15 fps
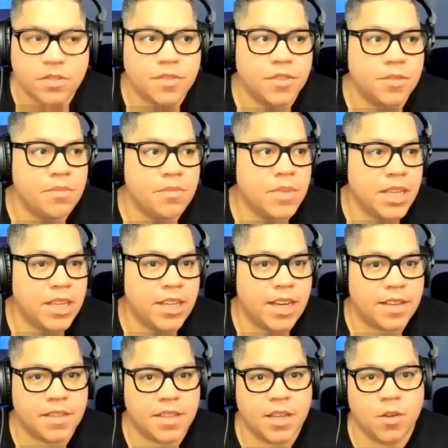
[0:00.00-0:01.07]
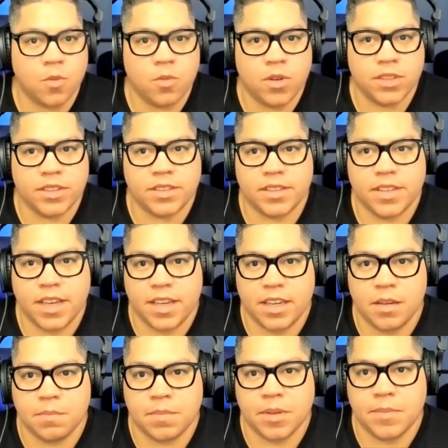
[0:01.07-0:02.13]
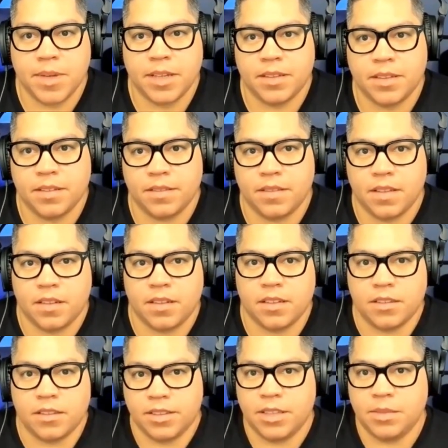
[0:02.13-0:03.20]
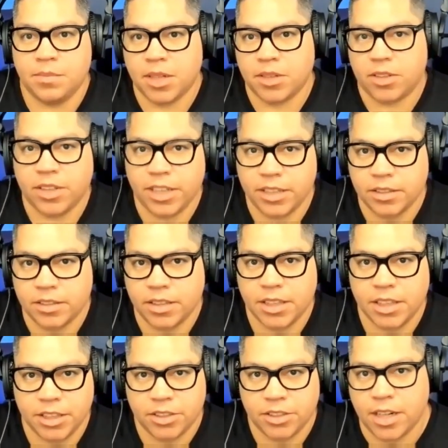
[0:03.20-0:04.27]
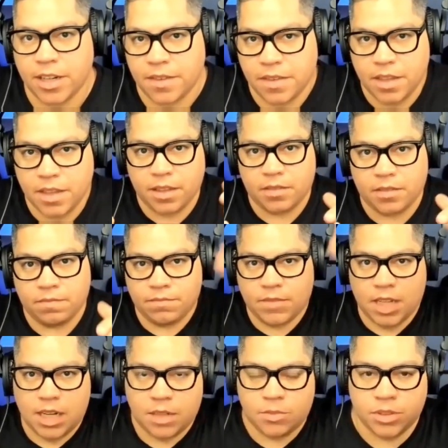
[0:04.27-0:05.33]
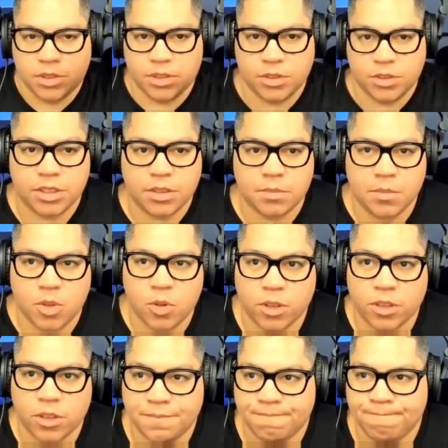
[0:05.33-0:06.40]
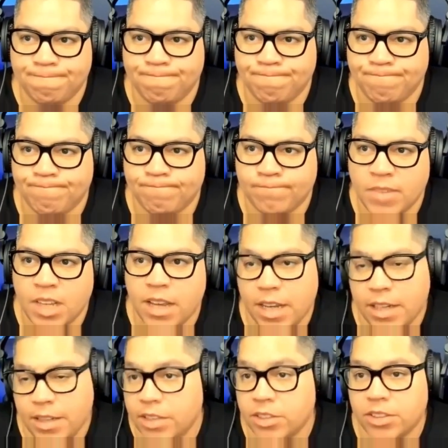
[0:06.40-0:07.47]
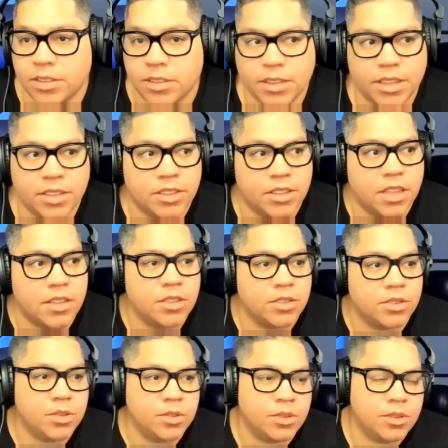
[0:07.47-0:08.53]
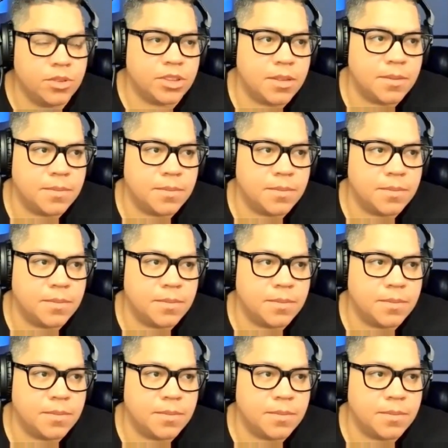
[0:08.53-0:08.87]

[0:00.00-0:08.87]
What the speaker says: for me, I think once they implement the debugger into Ghidra, I think I will use it more. And there's other tools.